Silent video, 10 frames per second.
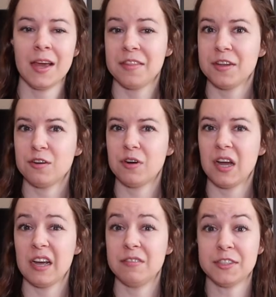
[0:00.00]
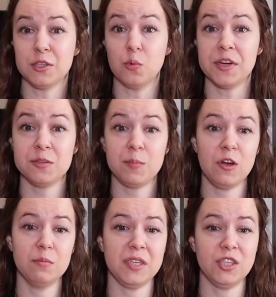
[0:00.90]
and then arrived at the West
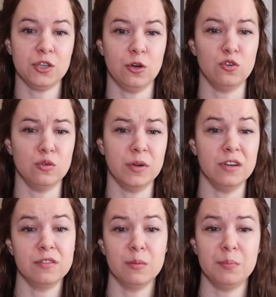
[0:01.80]
Palm Beach home of